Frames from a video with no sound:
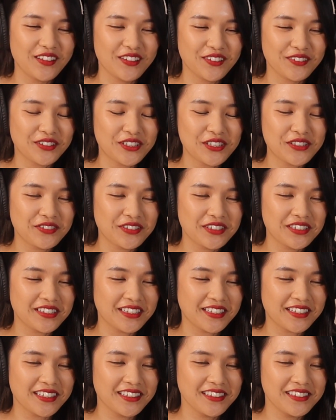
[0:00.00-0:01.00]
In the first few
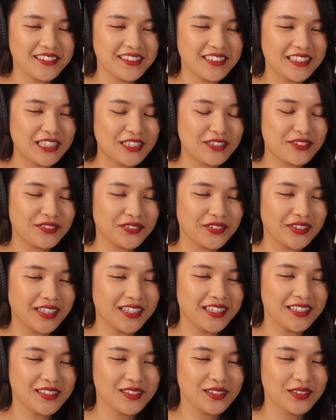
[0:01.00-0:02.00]
seconds, his
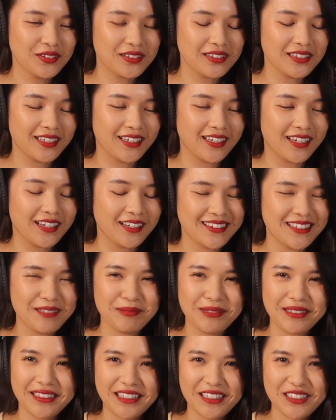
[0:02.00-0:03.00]
face looked like
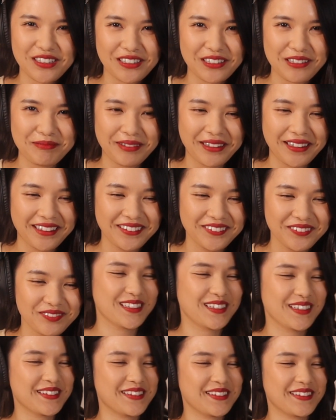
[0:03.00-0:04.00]
Timothée Chalamet,
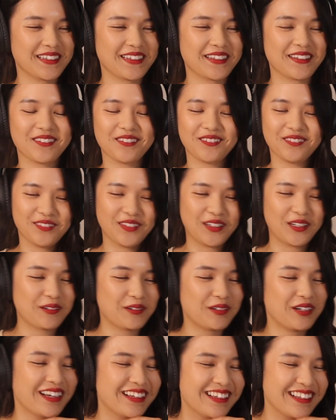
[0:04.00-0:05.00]
just like very
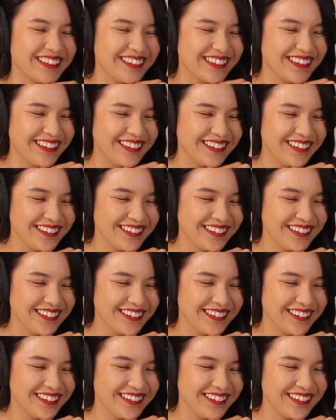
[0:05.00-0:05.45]
quickly.